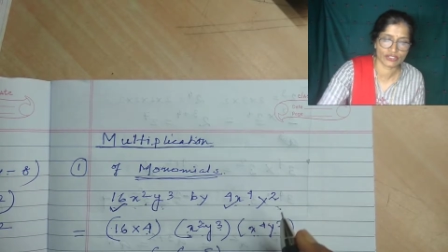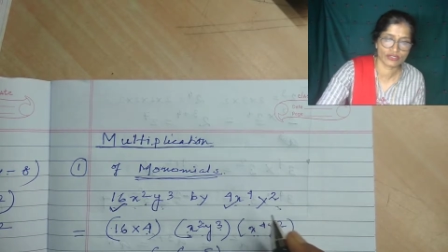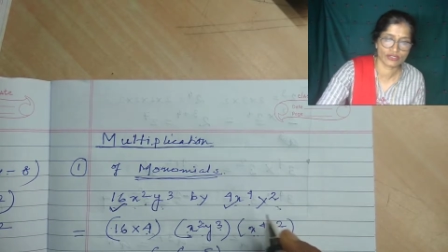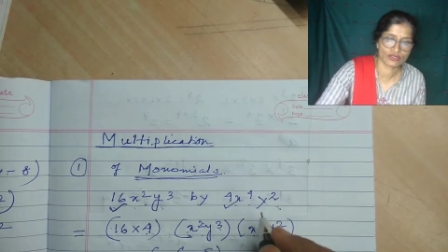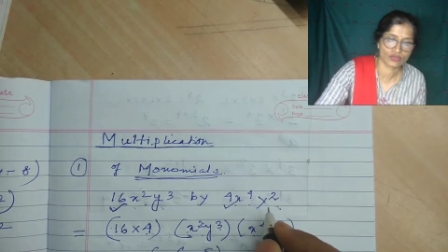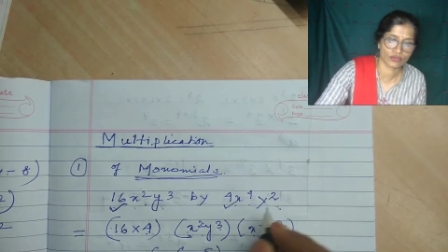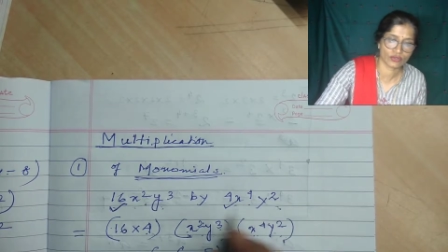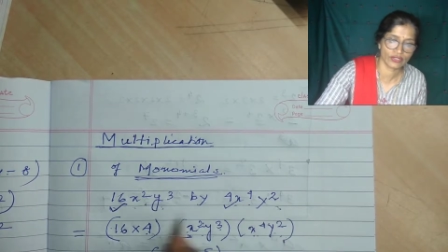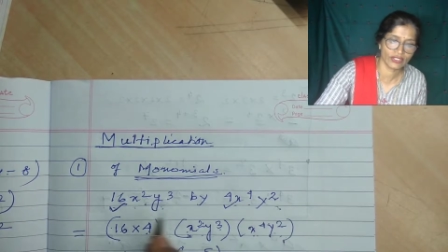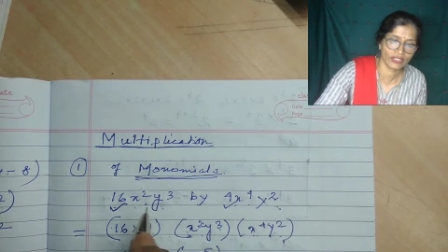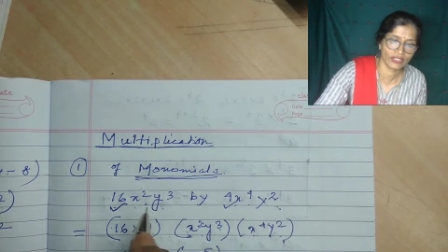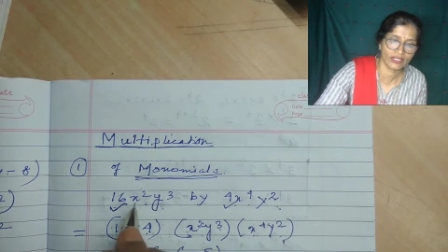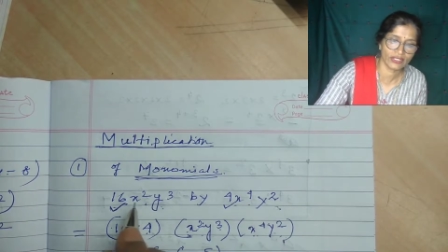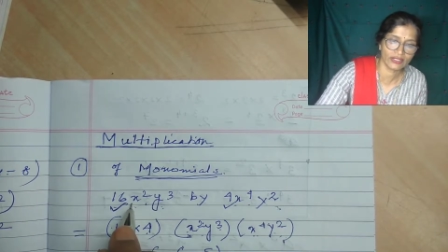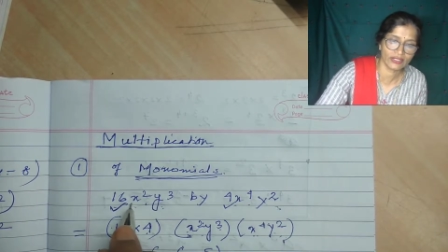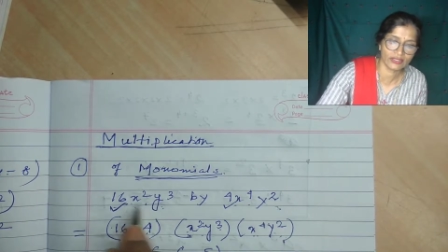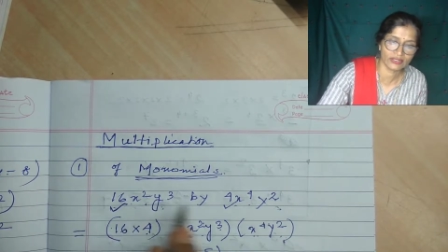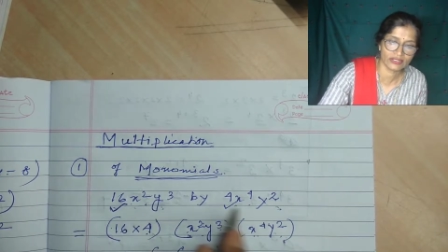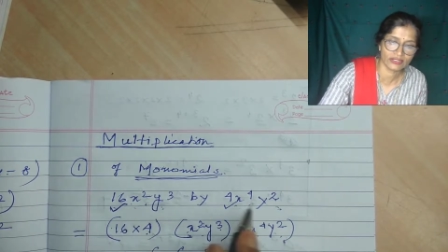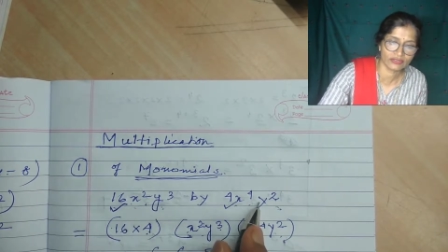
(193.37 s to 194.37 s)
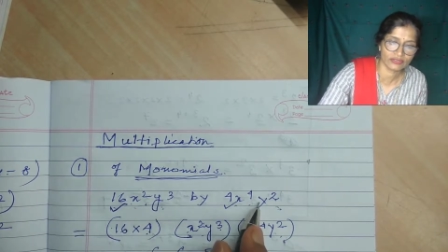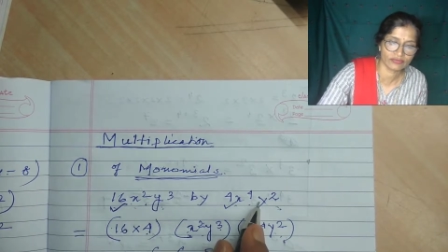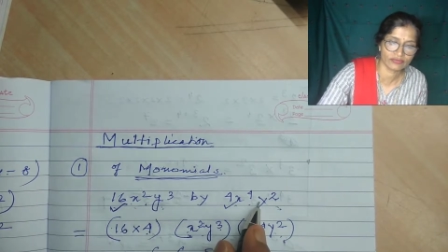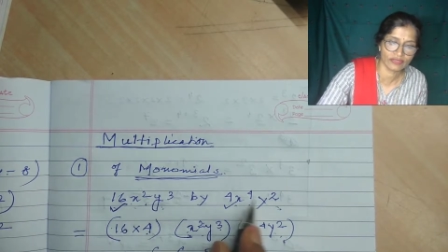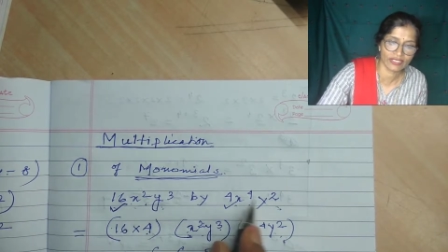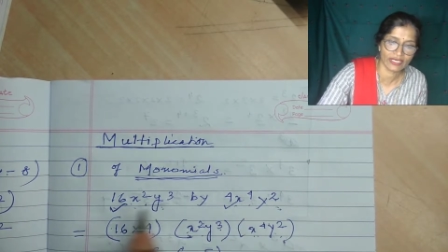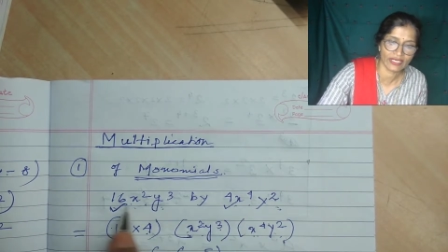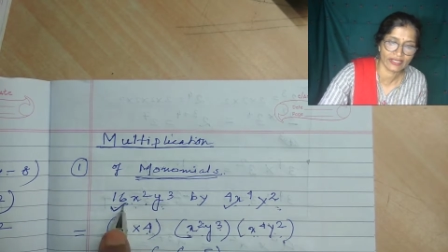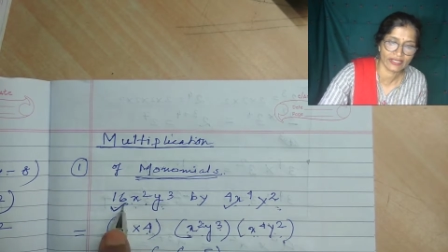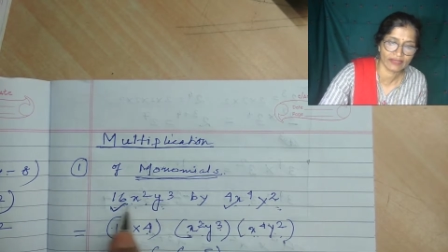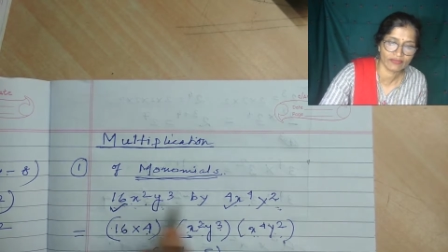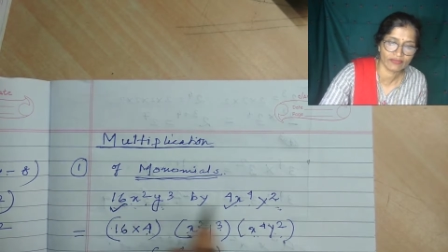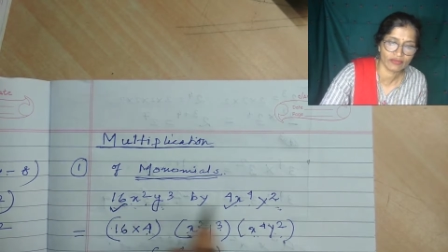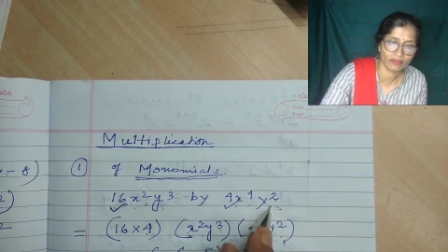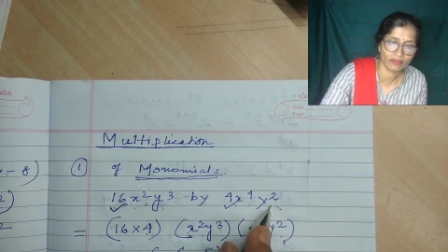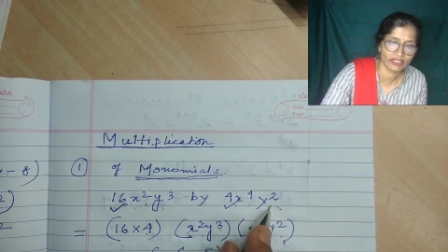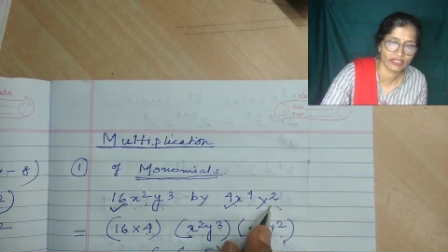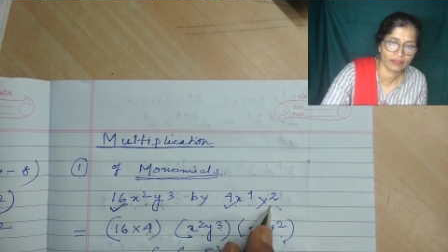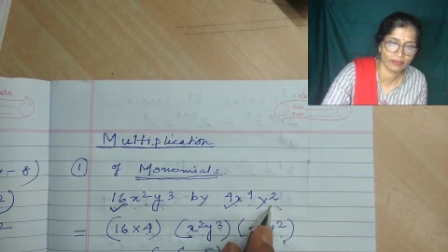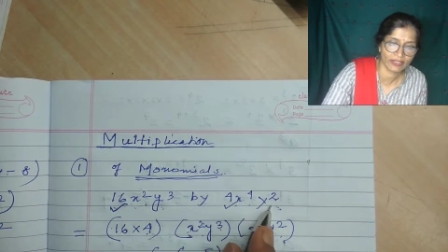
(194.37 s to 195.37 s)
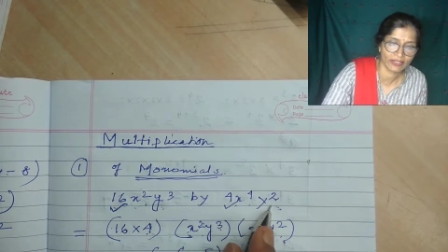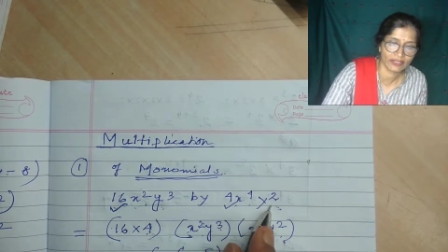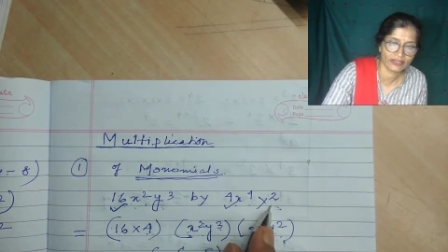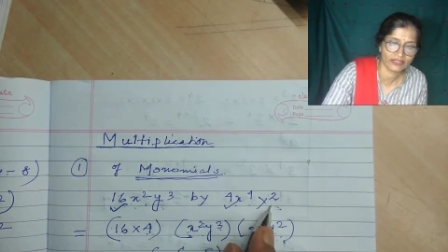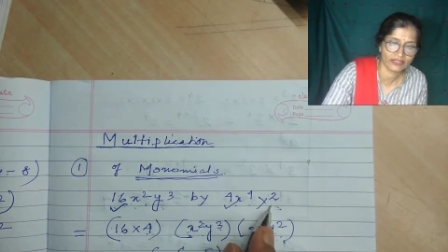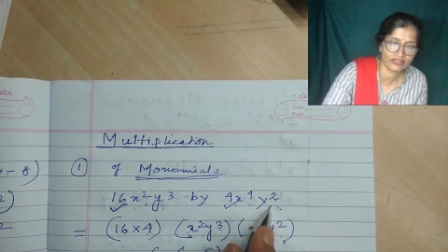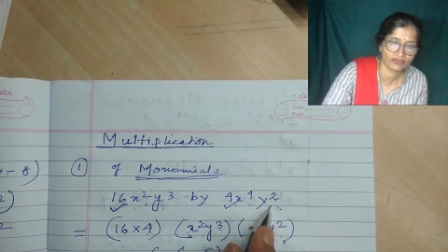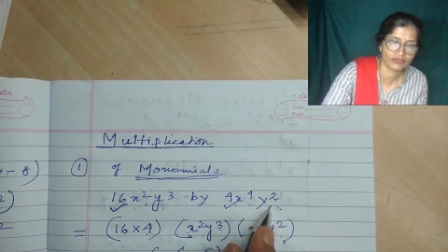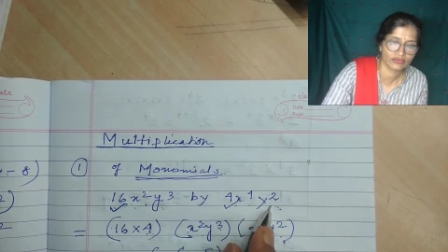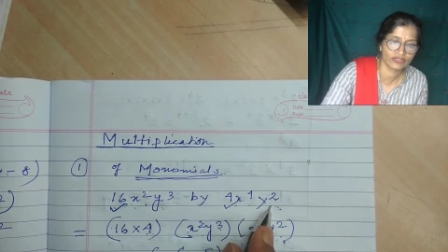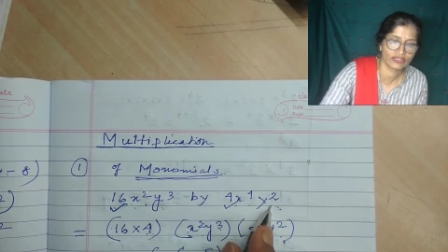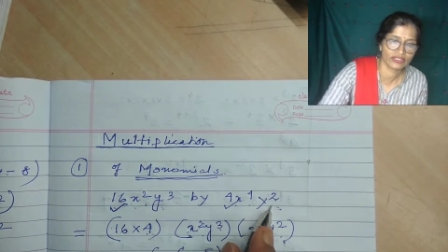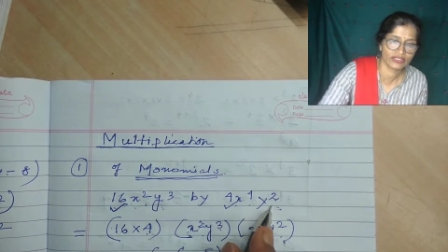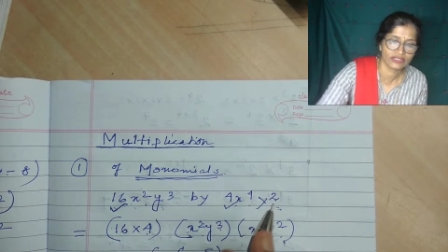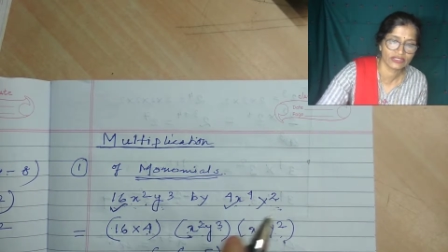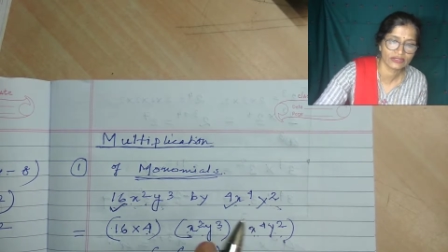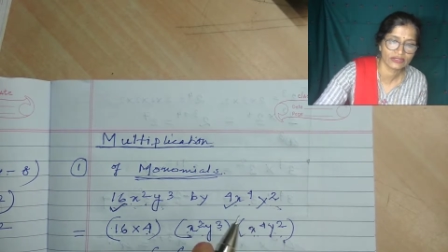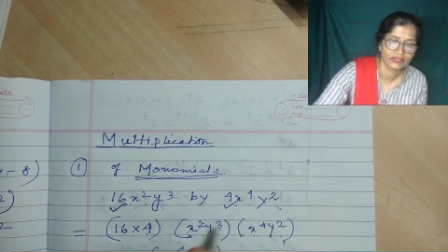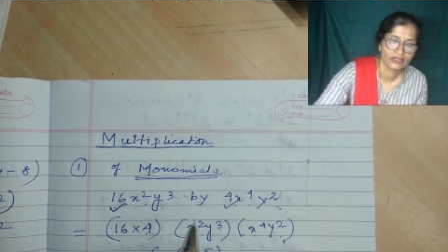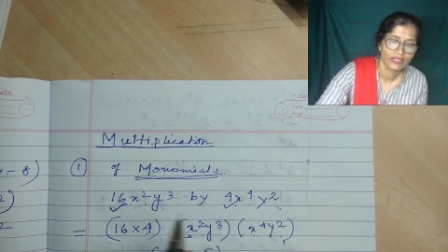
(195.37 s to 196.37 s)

So here in this, when I have to multiply this with this,